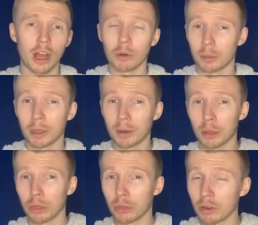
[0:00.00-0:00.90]
We're going to be about
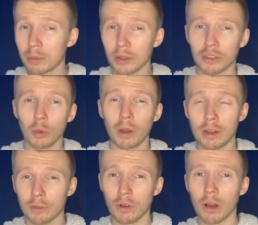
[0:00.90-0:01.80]
three months away
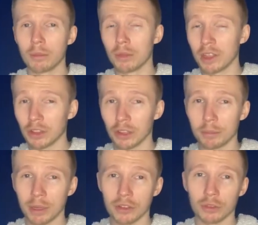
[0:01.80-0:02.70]
from the
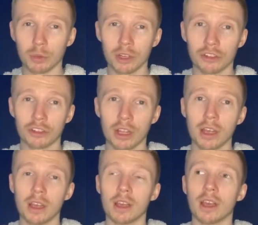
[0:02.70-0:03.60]
Olympics, which
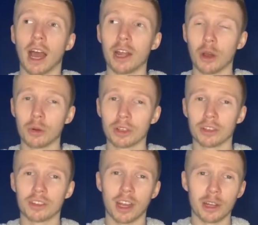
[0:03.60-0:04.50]
I know
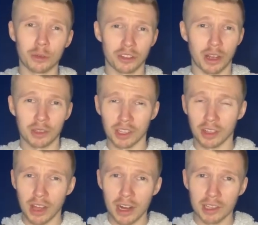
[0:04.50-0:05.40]
does I know sounds like a
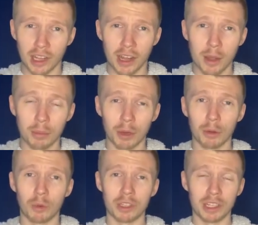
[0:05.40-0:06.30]
lot of time, but
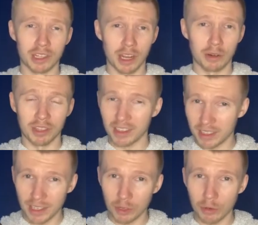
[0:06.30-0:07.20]
when you get down to the
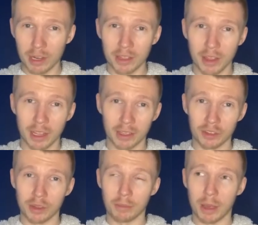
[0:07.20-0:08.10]
nitty gritty, that gives
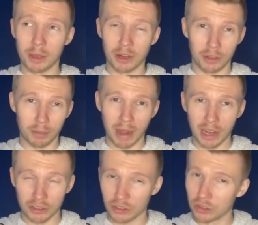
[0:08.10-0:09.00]
them maybe another match
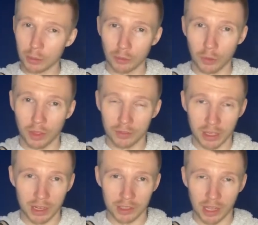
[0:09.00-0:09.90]
or two before they've
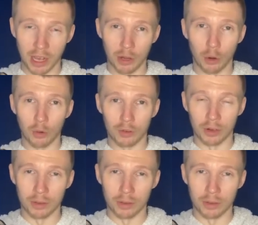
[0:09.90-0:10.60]
got to head over